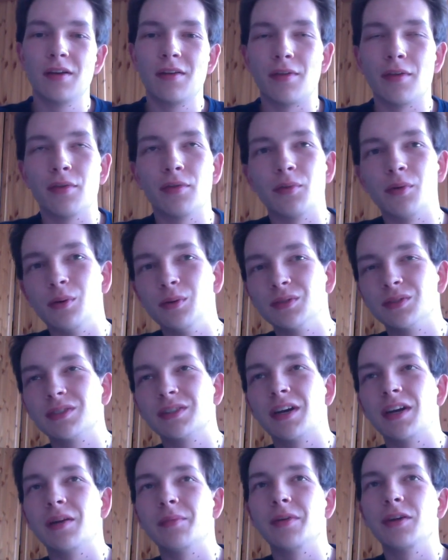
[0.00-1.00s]
the throws are
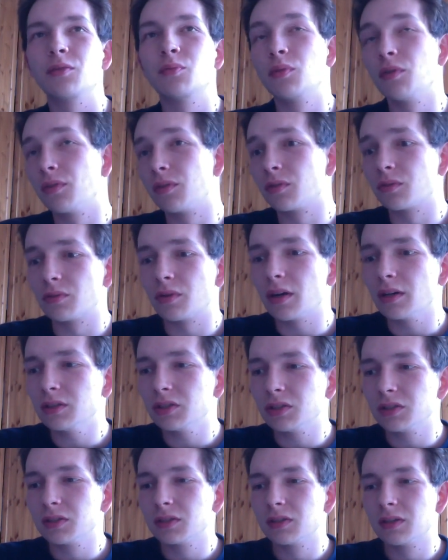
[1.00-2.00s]
kind of made with the
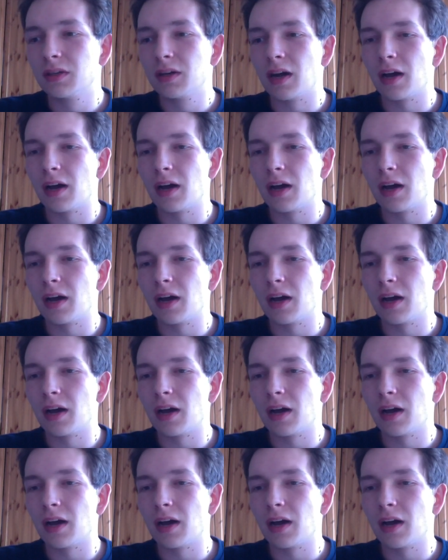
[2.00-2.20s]
crotch.